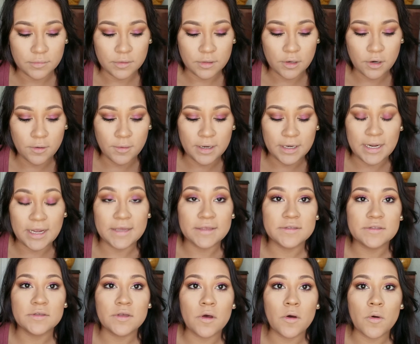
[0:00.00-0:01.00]
Alright guys,
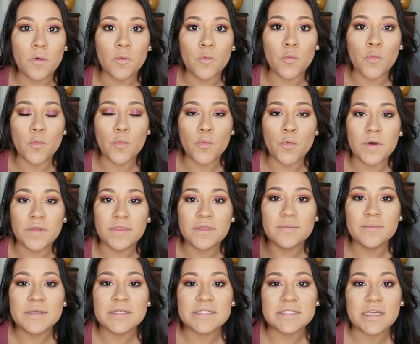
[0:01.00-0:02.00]
so with the
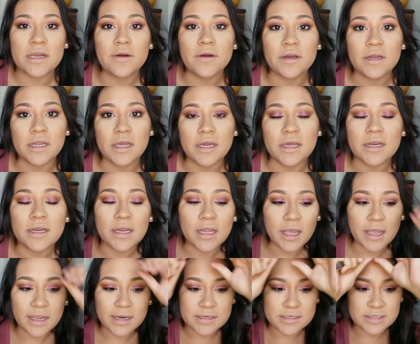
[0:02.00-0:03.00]
mascara done, I
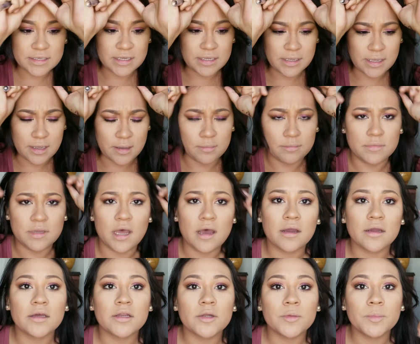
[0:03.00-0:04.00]
actually am not
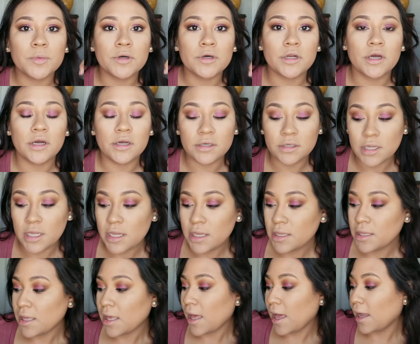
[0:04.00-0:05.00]
going to put on
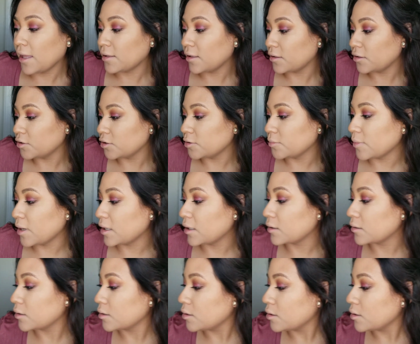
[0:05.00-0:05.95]
eyeliner in my